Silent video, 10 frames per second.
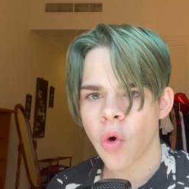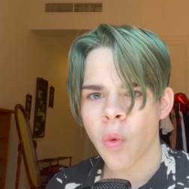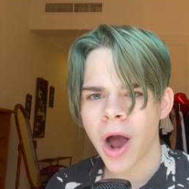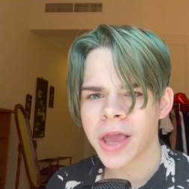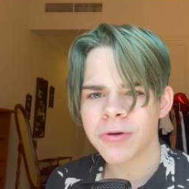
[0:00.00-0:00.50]

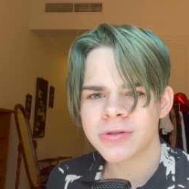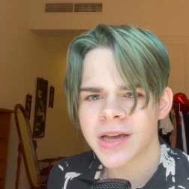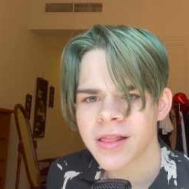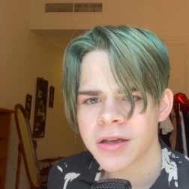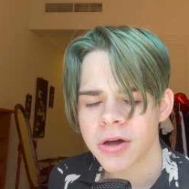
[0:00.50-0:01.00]
Why are you
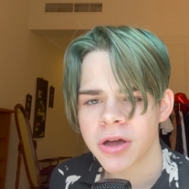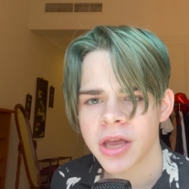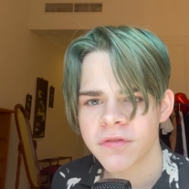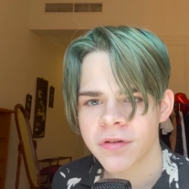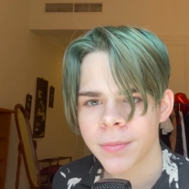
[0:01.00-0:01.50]
telling her
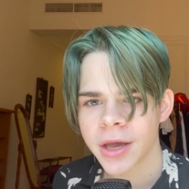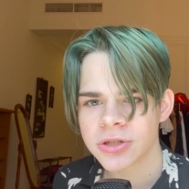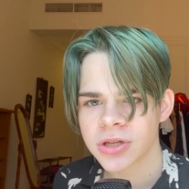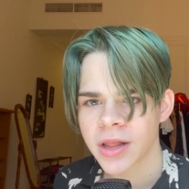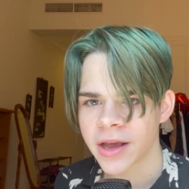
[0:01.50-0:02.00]

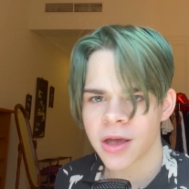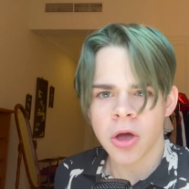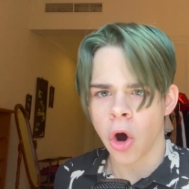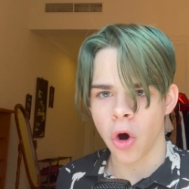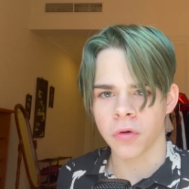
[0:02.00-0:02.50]
information like,
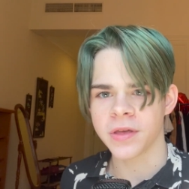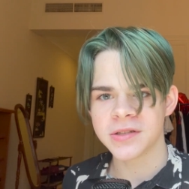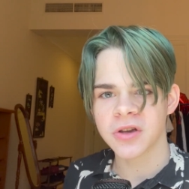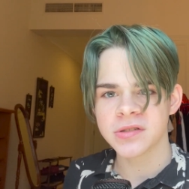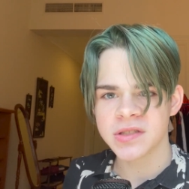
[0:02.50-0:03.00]
oh, these
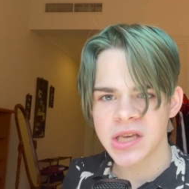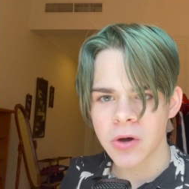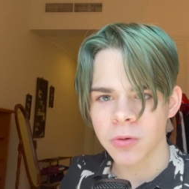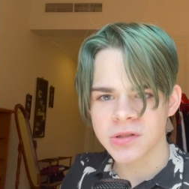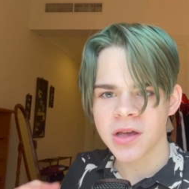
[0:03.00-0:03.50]
are
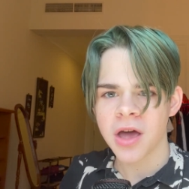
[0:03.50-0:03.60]
seals?